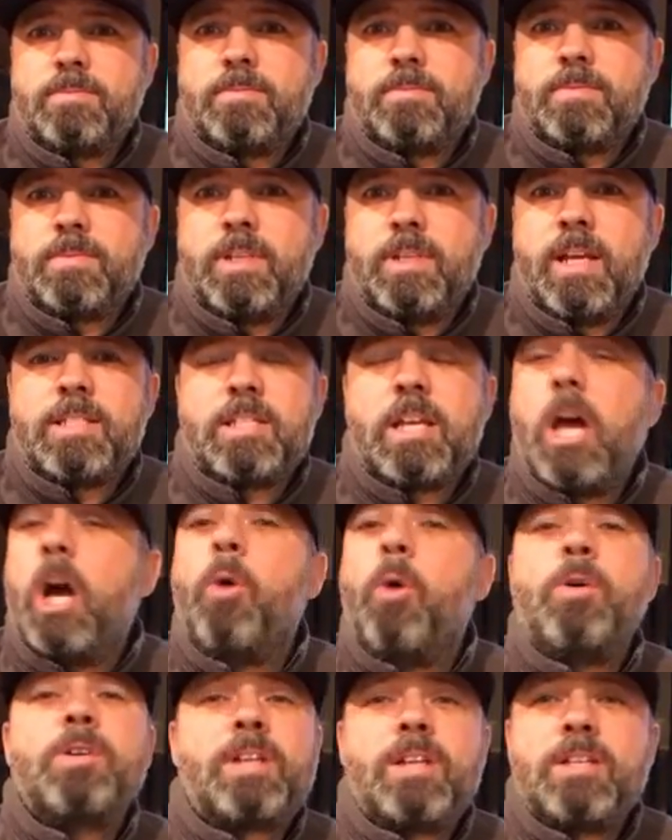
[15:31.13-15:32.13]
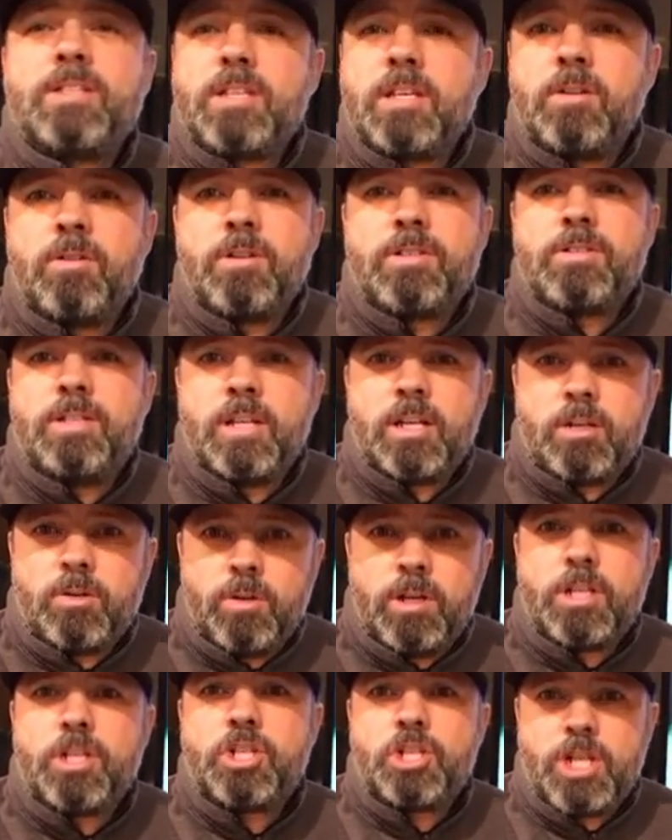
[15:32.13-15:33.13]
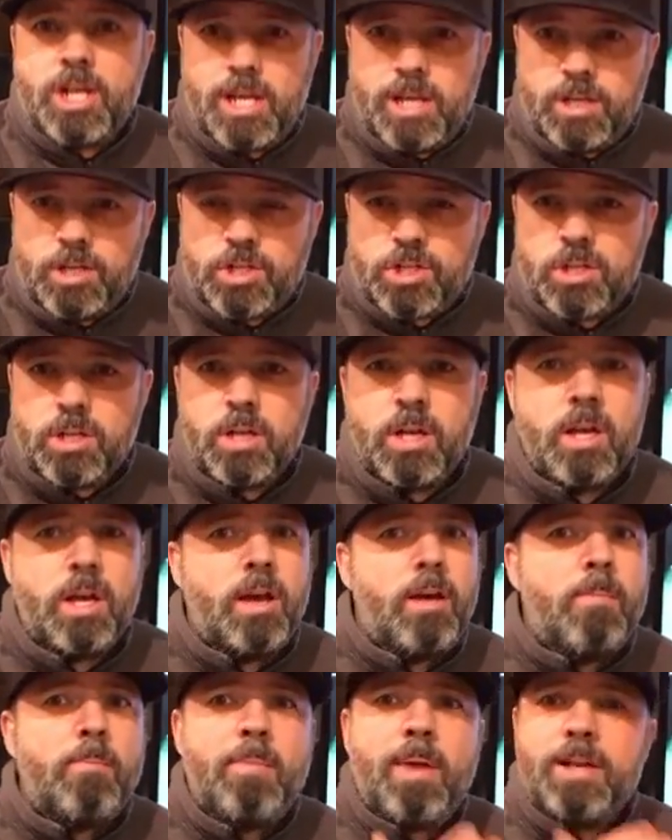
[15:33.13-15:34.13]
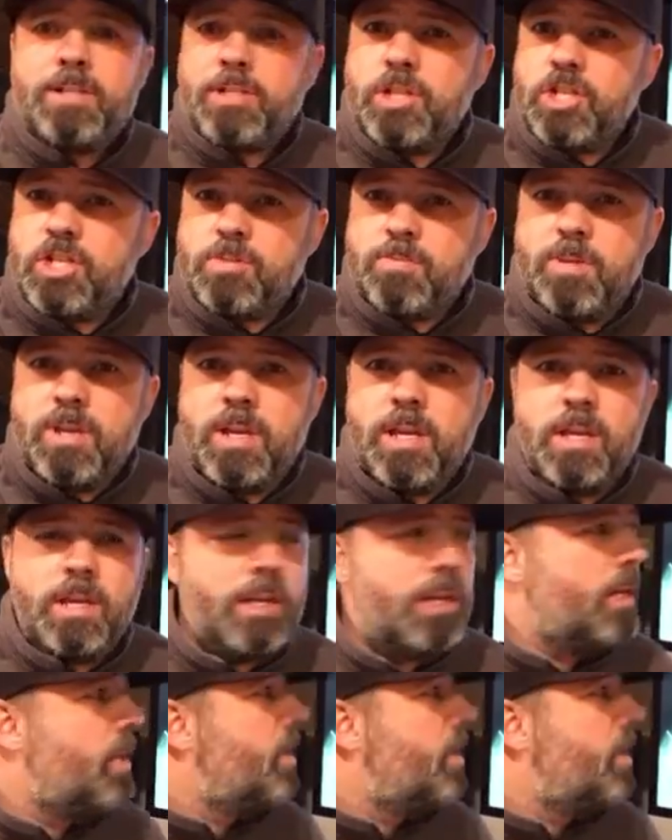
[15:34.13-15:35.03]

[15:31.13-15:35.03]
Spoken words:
yes, I always consider a sticker exchange. Message me.